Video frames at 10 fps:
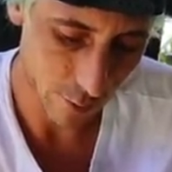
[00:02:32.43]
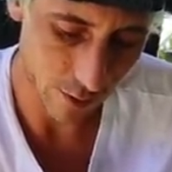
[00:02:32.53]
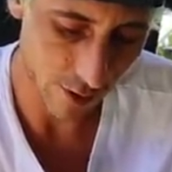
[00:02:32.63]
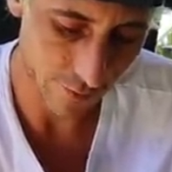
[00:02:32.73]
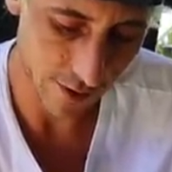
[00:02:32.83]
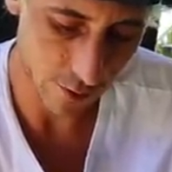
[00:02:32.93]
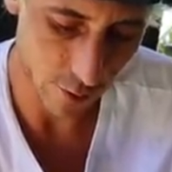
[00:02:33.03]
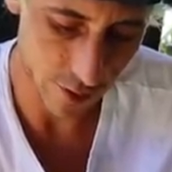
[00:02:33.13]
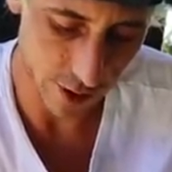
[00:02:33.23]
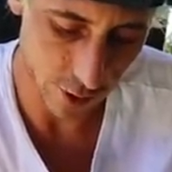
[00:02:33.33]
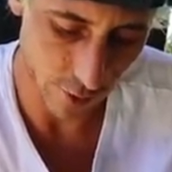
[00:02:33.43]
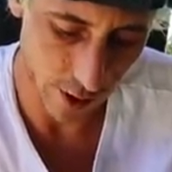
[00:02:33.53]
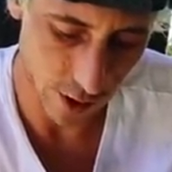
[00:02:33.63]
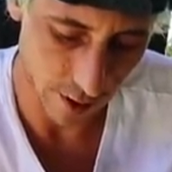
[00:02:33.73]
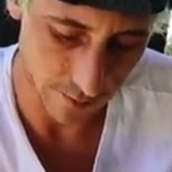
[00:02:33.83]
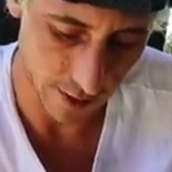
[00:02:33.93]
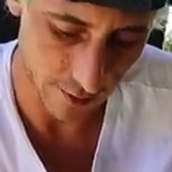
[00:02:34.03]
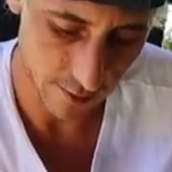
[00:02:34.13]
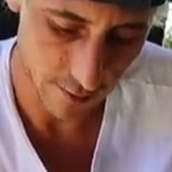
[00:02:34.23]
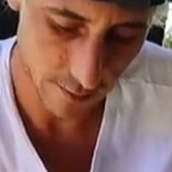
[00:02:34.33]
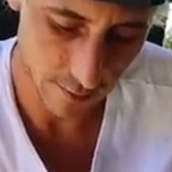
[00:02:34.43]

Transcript: the whole situation up there.